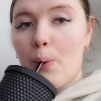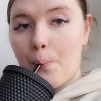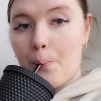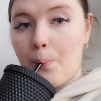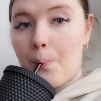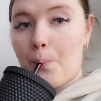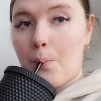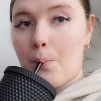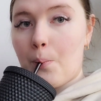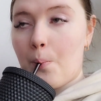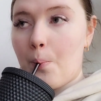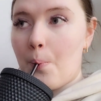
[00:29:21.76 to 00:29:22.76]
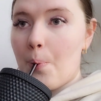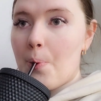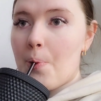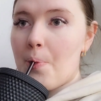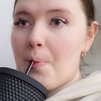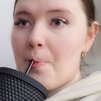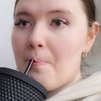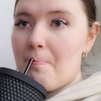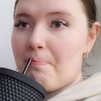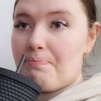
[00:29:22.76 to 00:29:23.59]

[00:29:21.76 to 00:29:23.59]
(no one is talking)